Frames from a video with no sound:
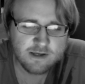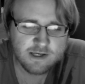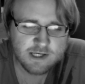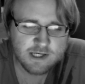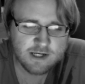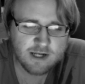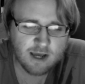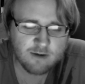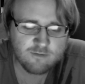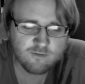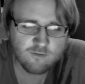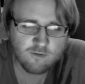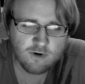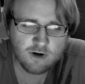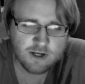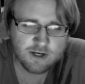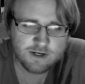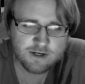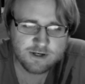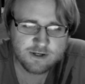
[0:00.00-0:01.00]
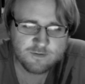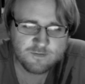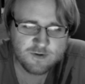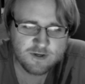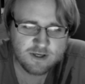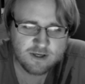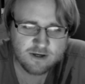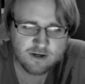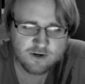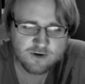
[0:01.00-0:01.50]
Step one to
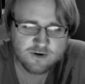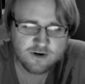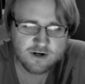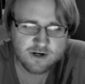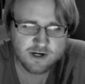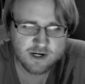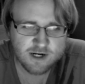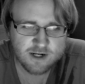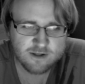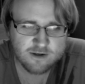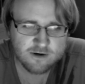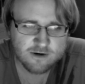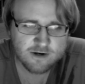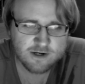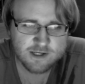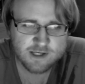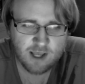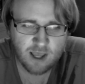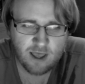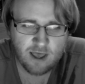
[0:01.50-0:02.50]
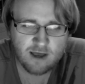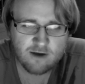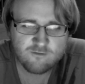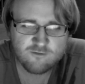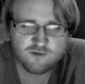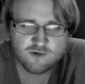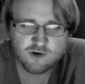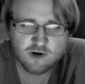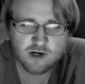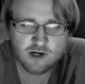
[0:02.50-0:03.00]
being a drug dealer is
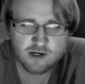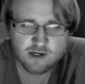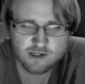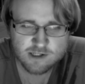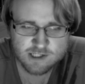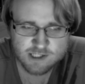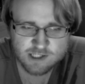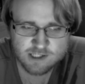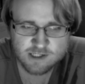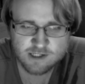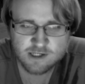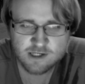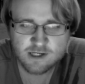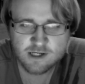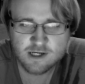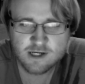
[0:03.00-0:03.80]
have drugs.